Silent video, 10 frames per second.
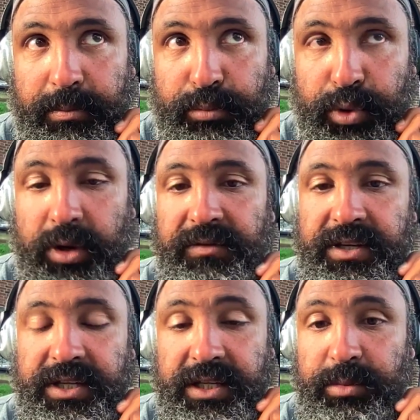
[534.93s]

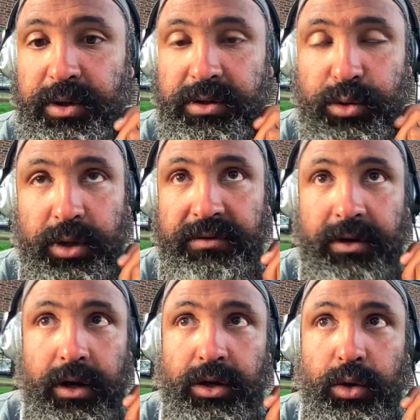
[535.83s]
previous experience or even
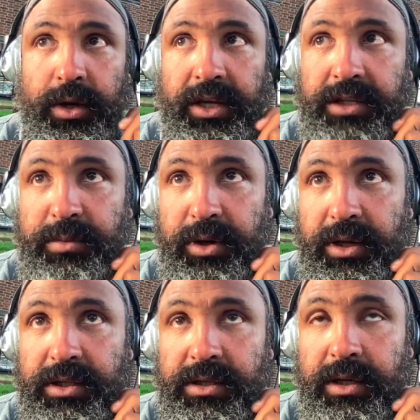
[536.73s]
ongoing
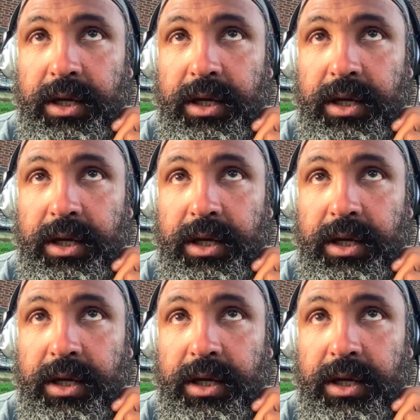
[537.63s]
experience,